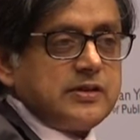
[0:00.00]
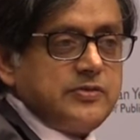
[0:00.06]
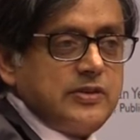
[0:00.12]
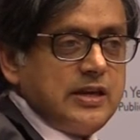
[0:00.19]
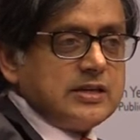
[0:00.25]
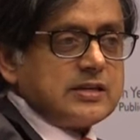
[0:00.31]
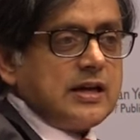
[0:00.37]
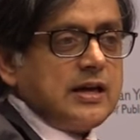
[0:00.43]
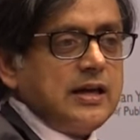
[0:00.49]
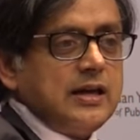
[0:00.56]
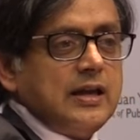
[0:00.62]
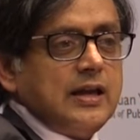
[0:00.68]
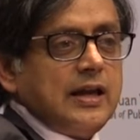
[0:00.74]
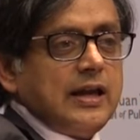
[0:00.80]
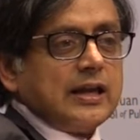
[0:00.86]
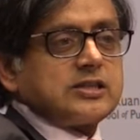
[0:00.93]
These are
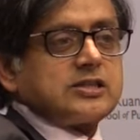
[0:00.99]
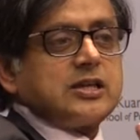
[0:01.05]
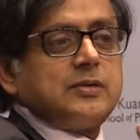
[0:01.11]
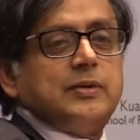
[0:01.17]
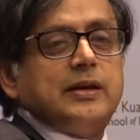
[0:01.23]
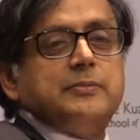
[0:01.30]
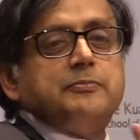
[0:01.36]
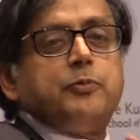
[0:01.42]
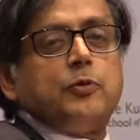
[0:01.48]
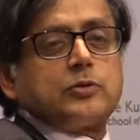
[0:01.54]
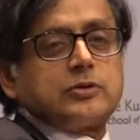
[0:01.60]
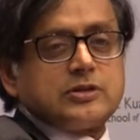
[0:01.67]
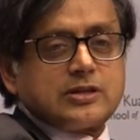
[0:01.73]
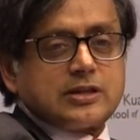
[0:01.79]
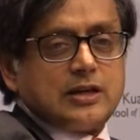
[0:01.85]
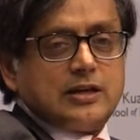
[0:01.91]
extremely
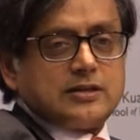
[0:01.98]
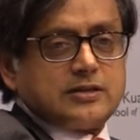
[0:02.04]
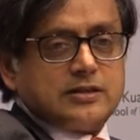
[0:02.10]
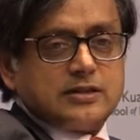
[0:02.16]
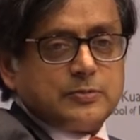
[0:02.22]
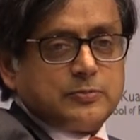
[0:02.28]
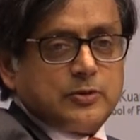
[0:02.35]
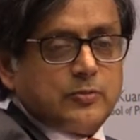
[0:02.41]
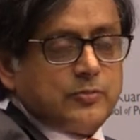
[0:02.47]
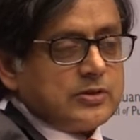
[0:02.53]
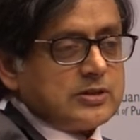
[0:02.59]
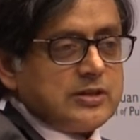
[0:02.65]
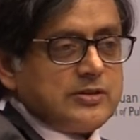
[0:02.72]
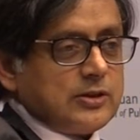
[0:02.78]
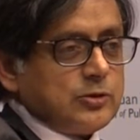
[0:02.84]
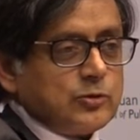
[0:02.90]
important skills in
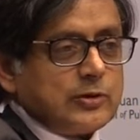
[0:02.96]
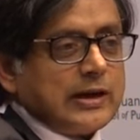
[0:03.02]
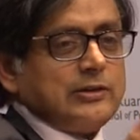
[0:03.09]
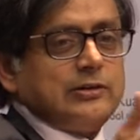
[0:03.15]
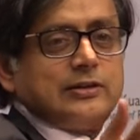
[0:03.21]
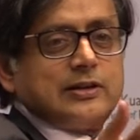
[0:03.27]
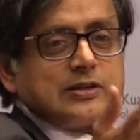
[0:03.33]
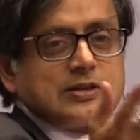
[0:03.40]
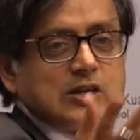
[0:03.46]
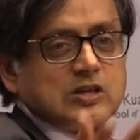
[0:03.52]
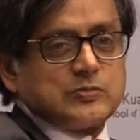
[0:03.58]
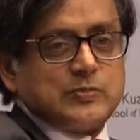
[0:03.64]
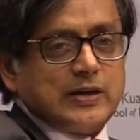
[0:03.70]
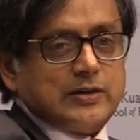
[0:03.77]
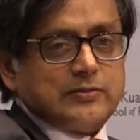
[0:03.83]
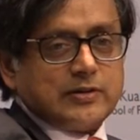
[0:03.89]
diplomacy that you cannot assess
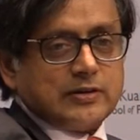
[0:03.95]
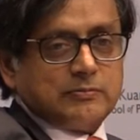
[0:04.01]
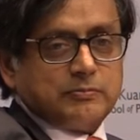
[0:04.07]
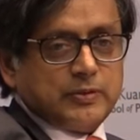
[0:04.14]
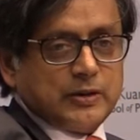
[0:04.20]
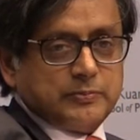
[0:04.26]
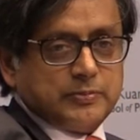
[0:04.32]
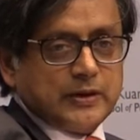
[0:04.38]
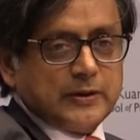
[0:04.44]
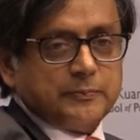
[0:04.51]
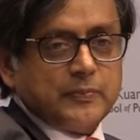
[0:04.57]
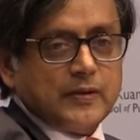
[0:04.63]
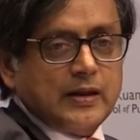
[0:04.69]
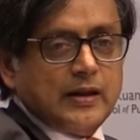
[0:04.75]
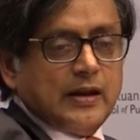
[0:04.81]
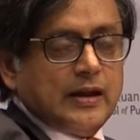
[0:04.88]
by a written paper,
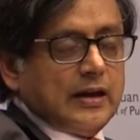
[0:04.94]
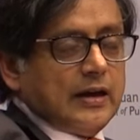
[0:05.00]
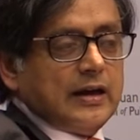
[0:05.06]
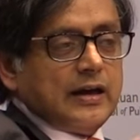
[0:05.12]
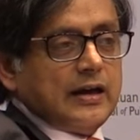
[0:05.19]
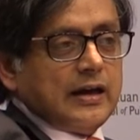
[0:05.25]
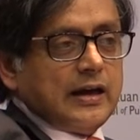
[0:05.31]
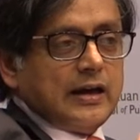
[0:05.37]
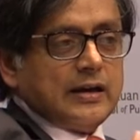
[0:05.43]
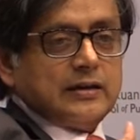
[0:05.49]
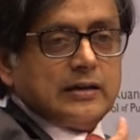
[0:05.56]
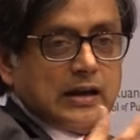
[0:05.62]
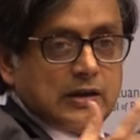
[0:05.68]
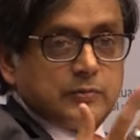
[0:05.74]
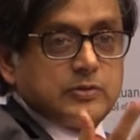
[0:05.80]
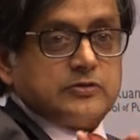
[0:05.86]
uh, and,
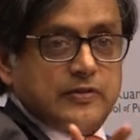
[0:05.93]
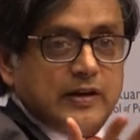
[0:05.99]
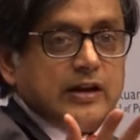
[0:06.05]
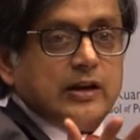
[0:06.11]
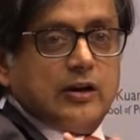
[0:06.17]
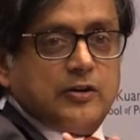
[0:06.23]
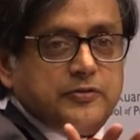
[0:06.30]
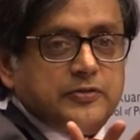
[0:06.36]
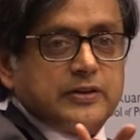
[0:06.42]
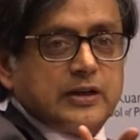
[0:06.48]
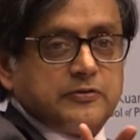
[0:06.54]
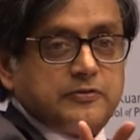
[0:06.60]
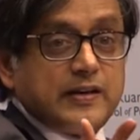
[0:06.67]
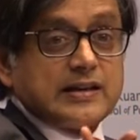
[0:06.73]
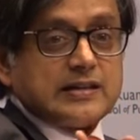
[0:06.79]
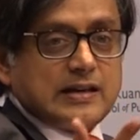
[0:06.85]
and which very often, in
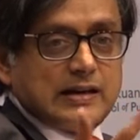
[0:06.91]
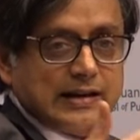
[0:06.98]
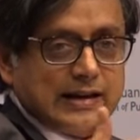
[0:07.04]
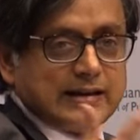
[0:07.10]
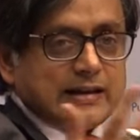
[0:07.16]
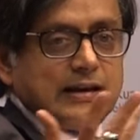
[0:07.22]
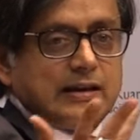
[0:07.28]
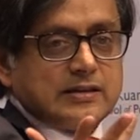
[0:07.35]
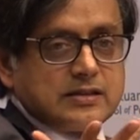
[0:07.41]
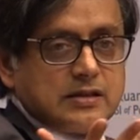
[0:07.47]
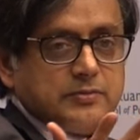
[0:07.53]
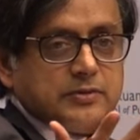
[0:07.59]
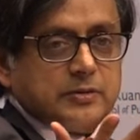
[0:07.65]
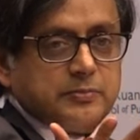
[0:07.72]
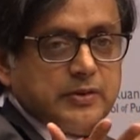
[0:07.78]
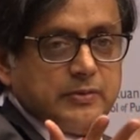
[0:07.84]
fact, are lacking in some
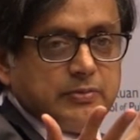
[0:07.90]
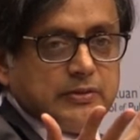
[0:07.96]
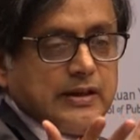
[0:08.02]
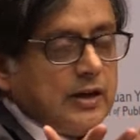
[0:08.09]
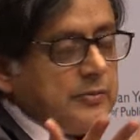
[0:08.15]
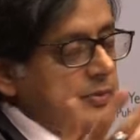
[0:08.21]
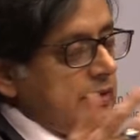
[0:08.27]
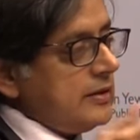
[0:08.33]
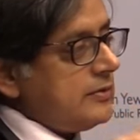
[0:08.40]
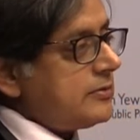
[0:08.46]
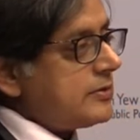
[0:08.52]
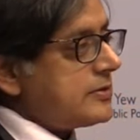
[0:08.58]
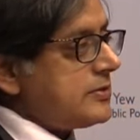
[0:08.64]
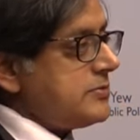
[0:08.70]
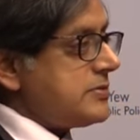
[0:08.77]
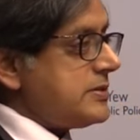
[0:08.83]
of the people now being
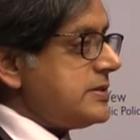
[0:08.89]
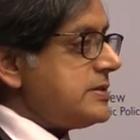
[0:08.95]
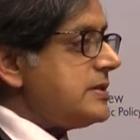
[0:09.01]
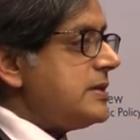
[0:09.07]
recruited.